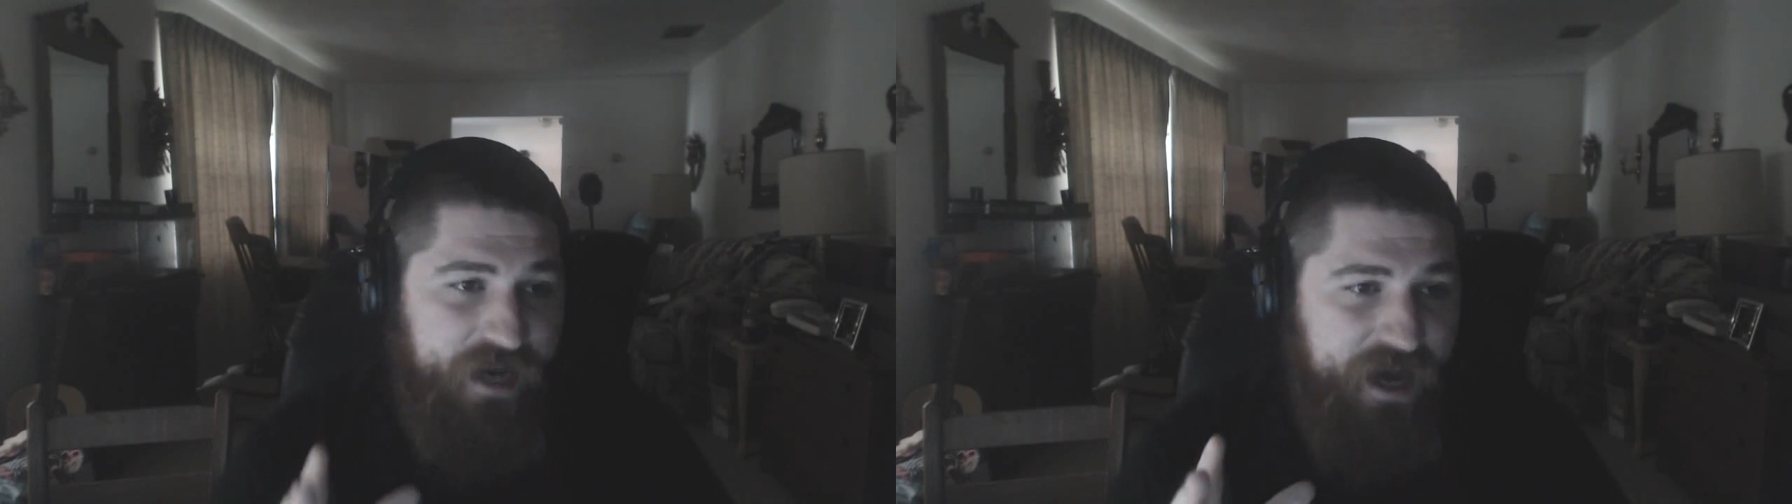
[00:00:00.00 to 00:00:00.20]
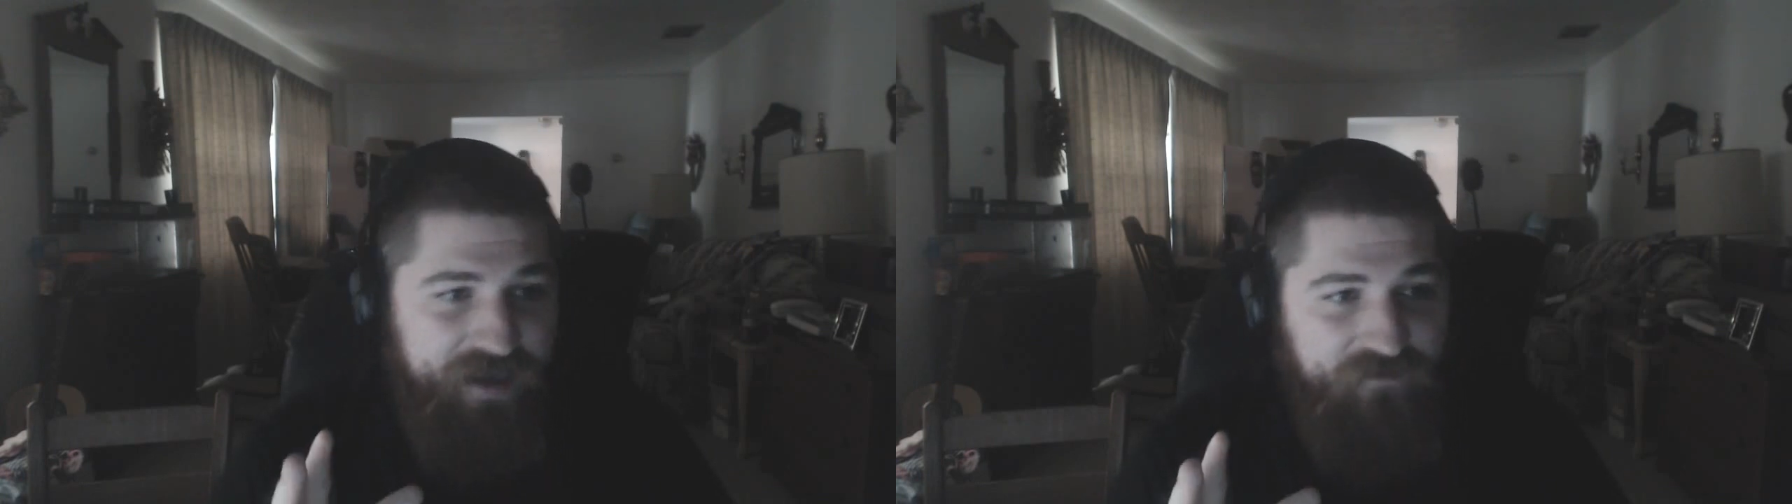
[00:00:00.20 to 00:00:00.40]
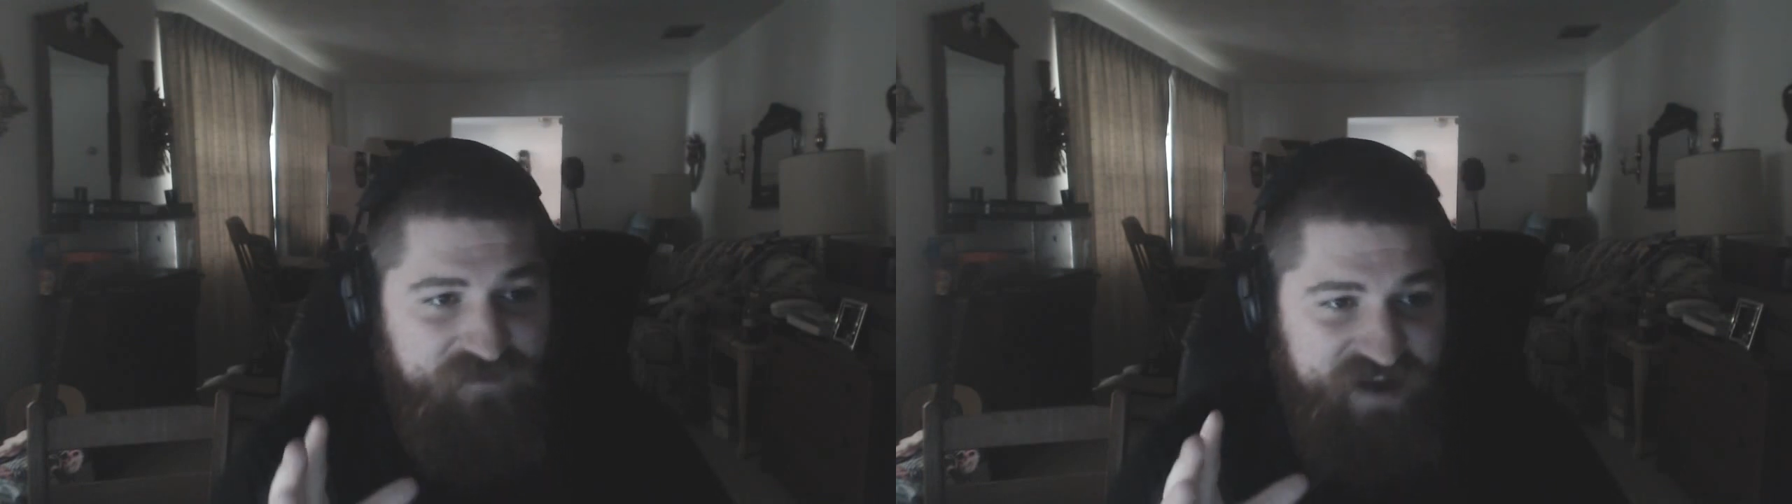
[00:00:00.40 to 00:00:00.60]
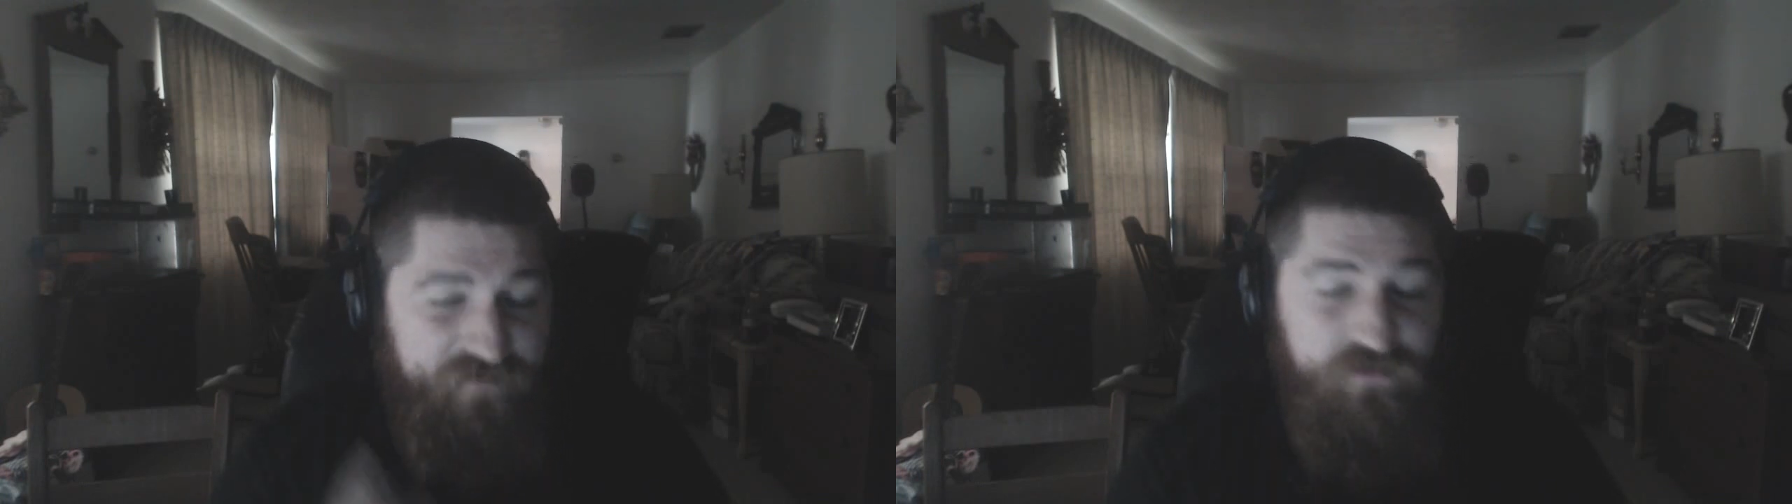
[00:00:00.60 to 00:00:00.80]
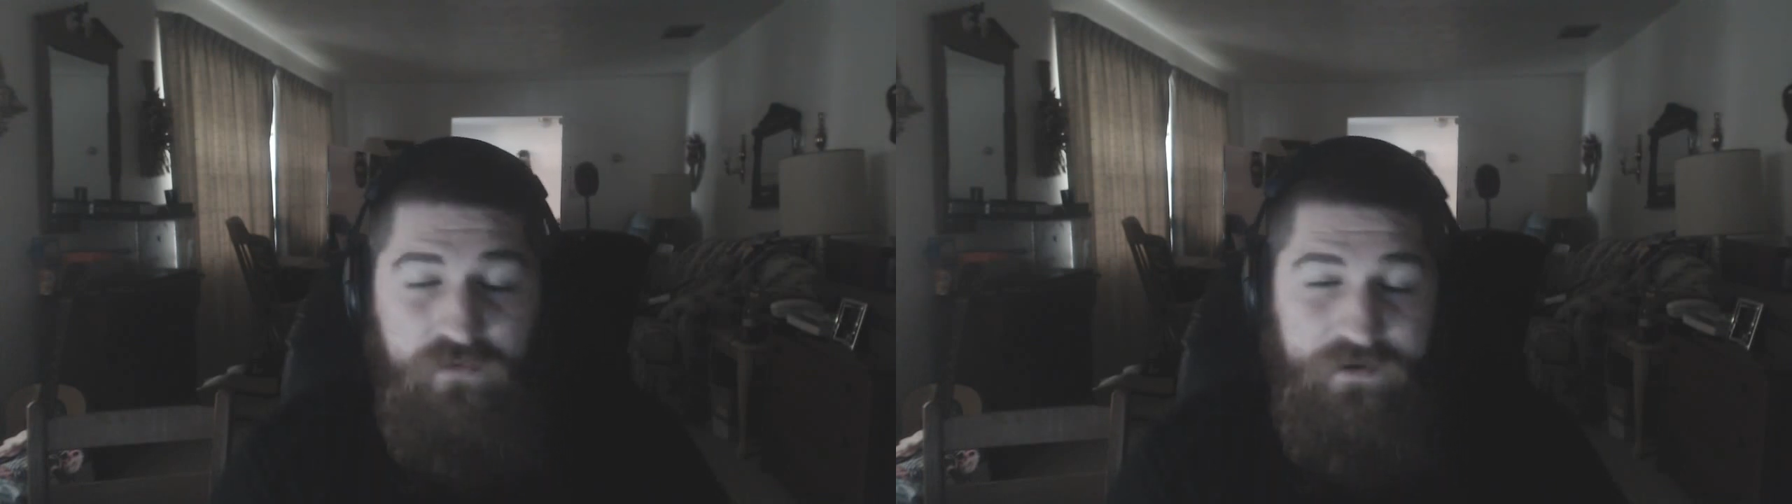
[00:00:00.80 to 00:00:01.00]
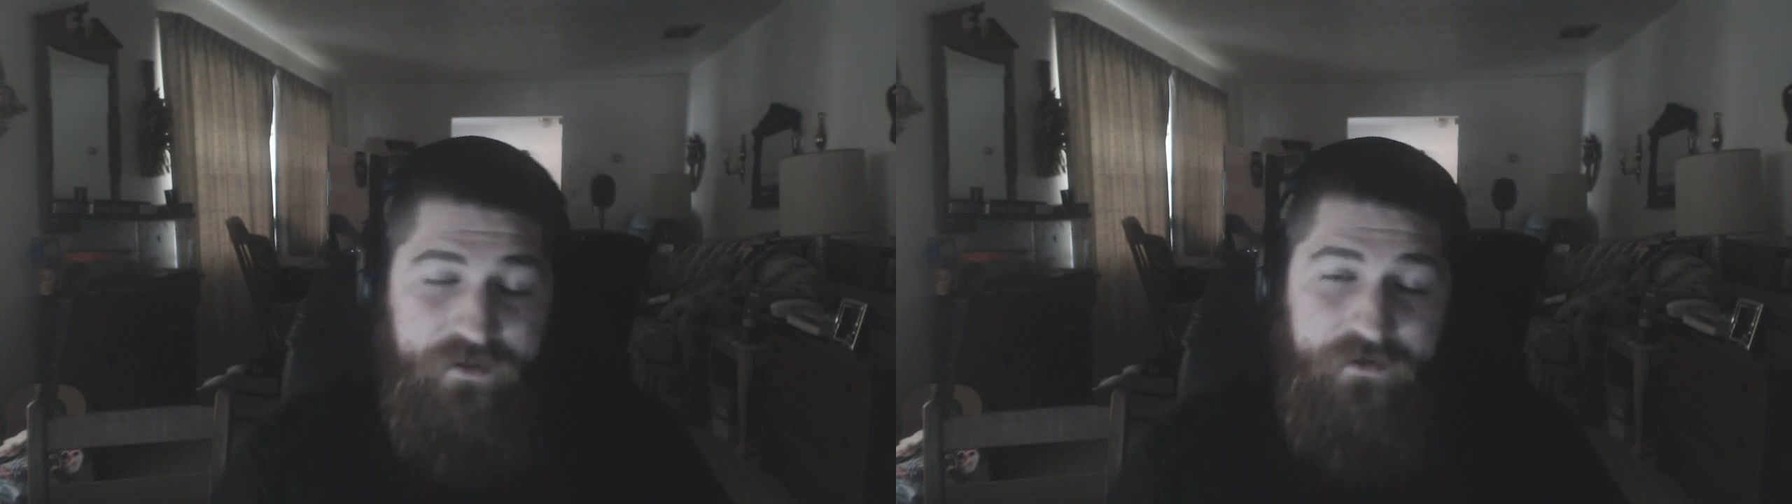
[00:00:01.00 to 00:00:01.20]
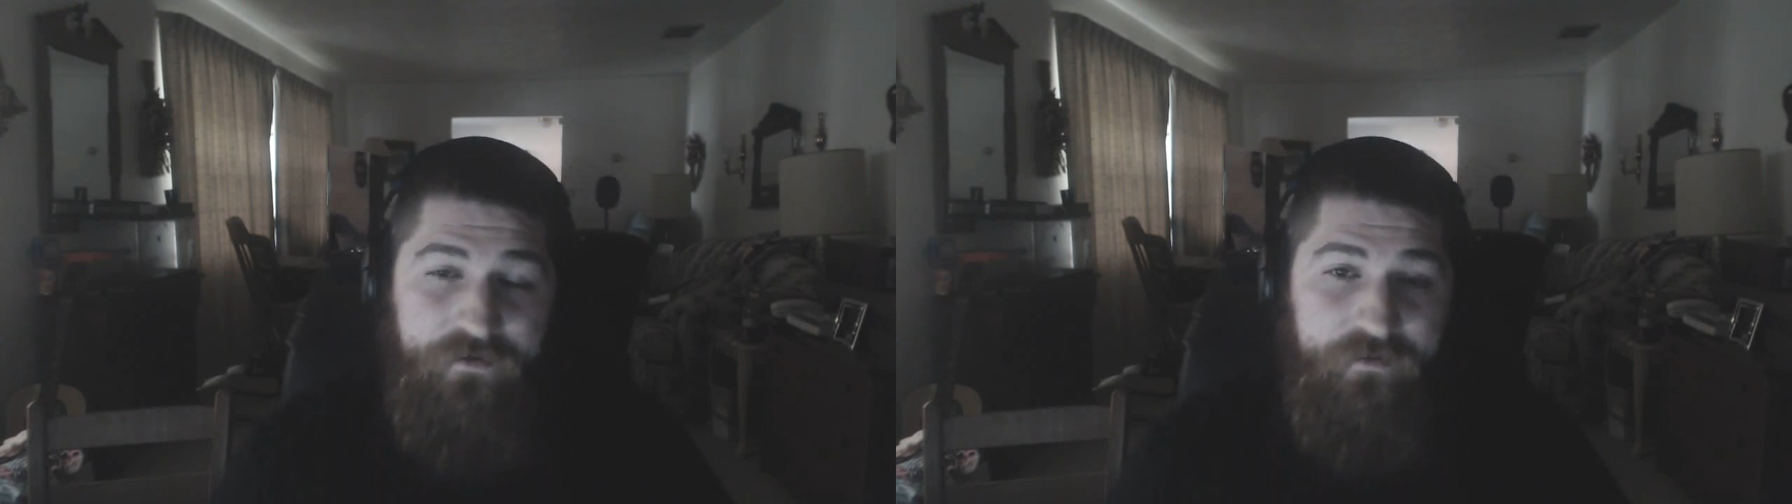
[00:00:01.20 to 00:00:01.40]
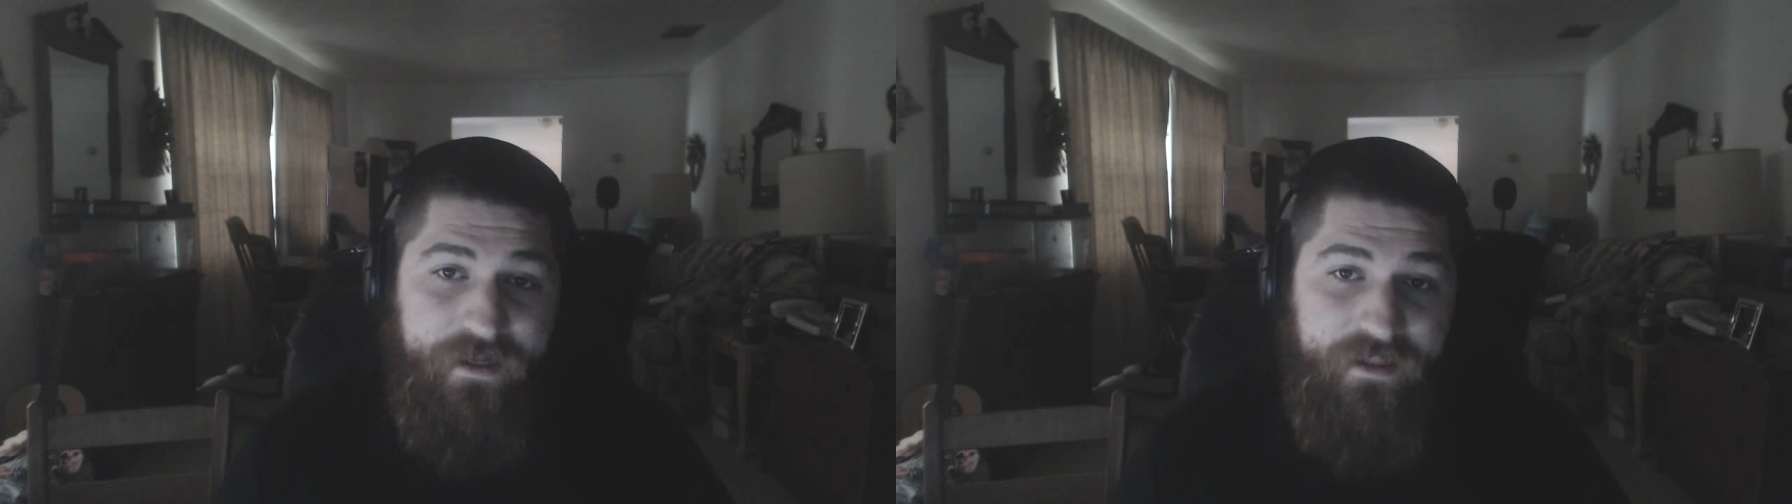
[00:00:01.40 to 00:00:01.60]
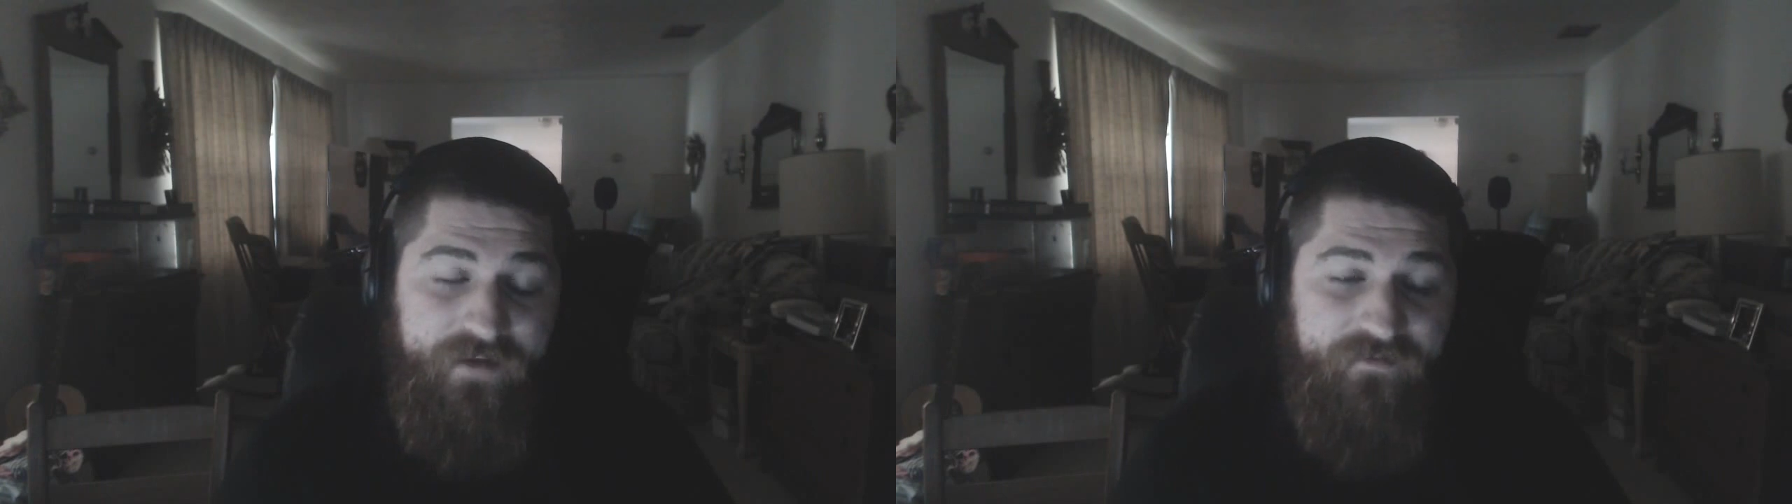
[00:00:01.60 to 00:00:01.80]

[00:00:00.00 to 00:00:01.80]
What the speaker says: I have never worked harder in my life.